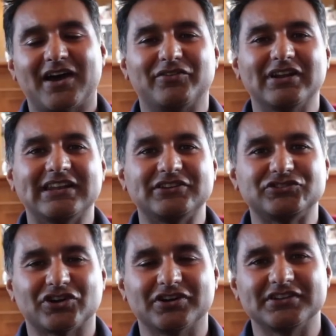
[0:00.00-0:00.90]
I've really
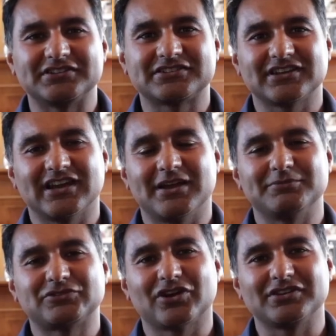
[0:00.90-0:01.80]
enjoyed
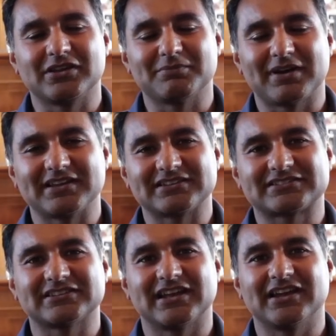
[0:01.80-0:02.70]
Tony and
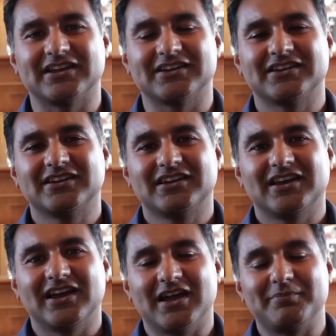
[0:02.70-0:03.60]
Mike's
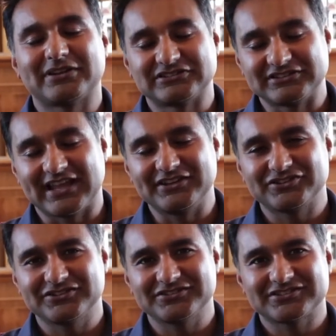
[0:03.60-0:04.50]

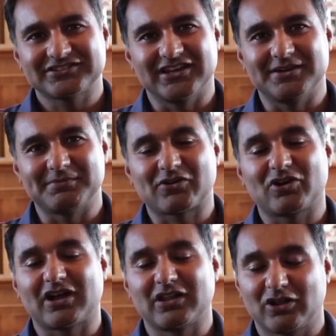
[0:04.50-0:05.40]
presentations. I
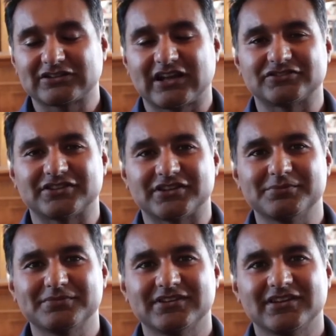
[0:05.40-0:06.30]
got a lot out of
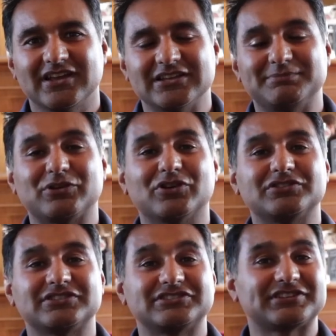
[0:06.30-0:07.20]
them. It's been
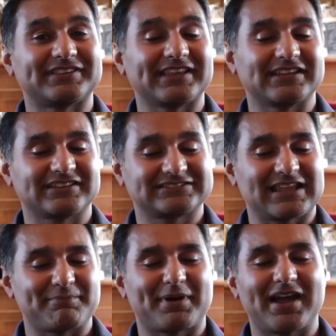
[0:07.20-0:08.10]
good to just
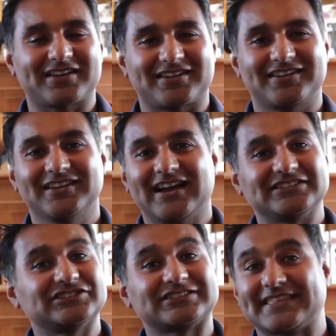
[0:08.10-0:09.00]
step back
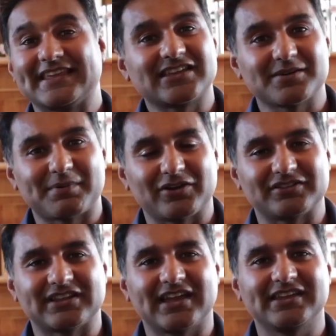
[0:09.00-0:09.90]
and just think about
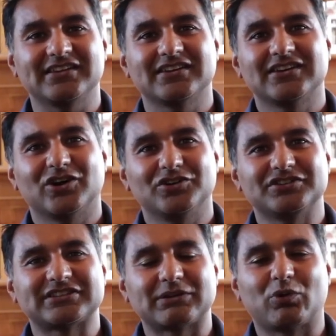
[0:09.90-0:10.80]
the day,
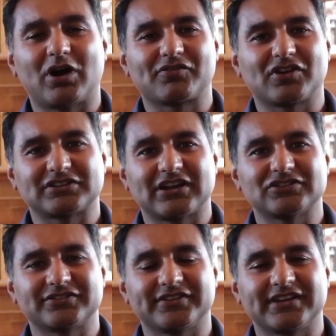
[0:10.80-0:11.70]
understand what I've got
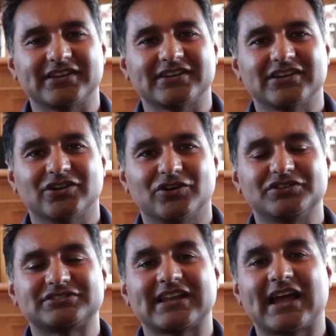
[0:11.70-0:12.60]
out of it,
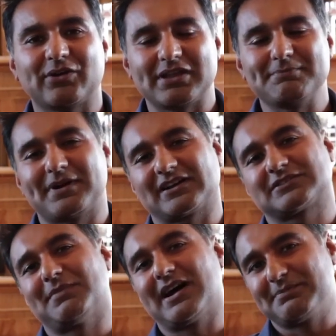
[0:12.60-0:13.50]
understand how it
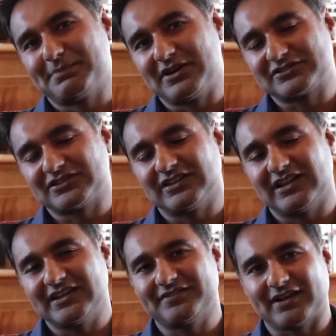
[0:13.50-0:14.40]
impacts my personal
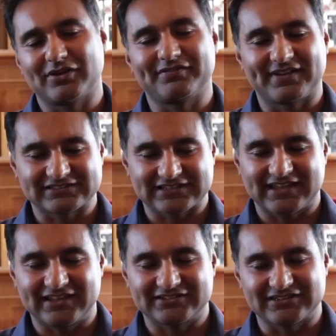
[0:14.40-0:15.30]
life, how it affects the
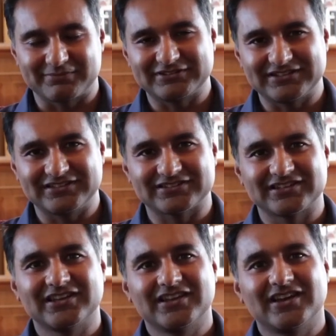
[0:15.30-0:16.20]
kids and the missus,
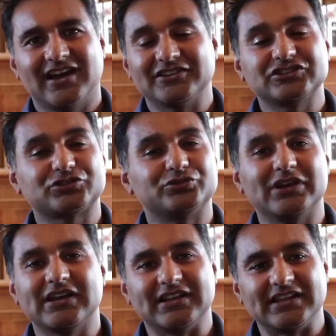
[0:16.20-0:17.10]
and just
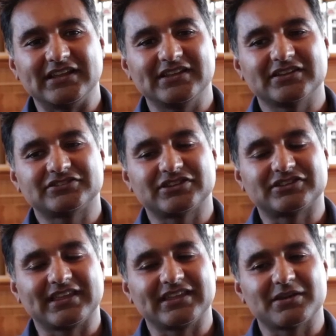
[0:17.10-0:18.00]
really to
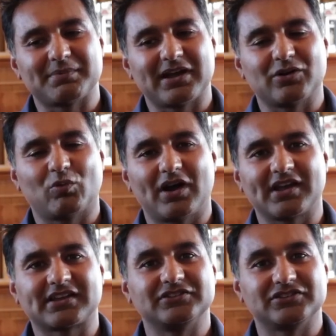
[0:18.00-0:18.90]
think about what
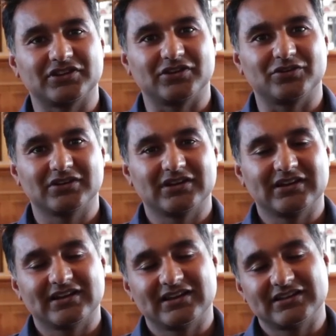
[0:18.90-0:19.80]
I can do
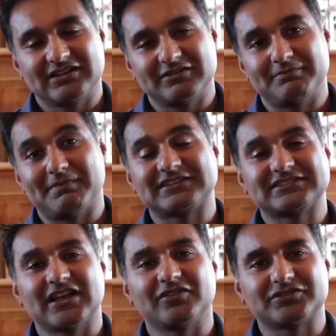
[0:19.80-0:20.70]

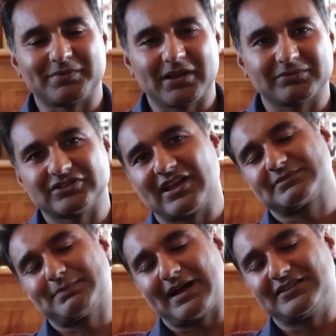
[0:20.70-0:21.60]
myself to be able to
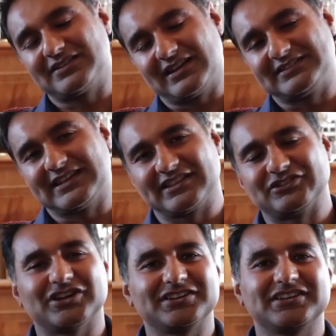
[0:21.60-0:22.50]
expand and take the
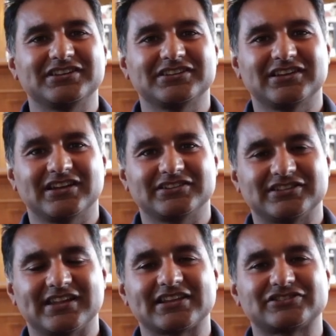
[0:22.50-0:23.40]
journey
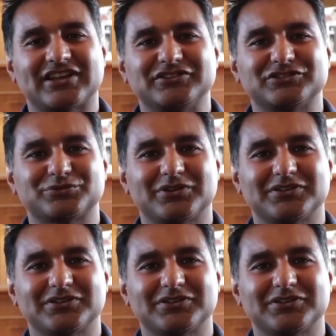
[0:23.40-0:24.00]
to the next stage as